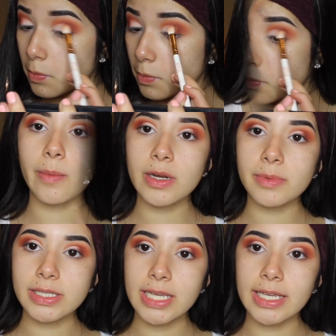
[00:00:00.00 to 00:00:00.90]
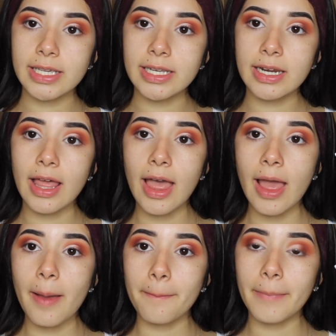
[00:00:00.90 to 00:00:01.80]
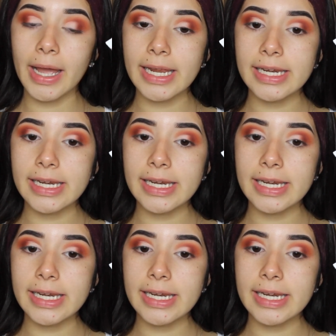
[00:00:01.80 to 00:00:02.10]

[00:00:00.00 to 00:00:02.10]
Look, I'm going to be taking my